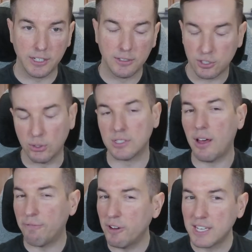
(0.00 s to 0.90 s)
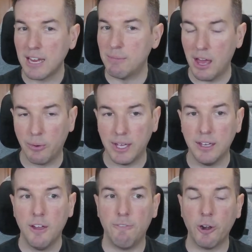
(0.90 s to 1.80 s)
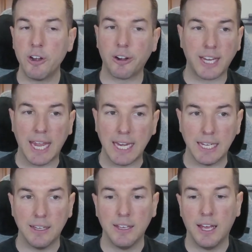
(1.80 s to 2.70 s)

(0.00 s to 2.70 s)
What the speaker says: So it's a fun game that way, very arcadey,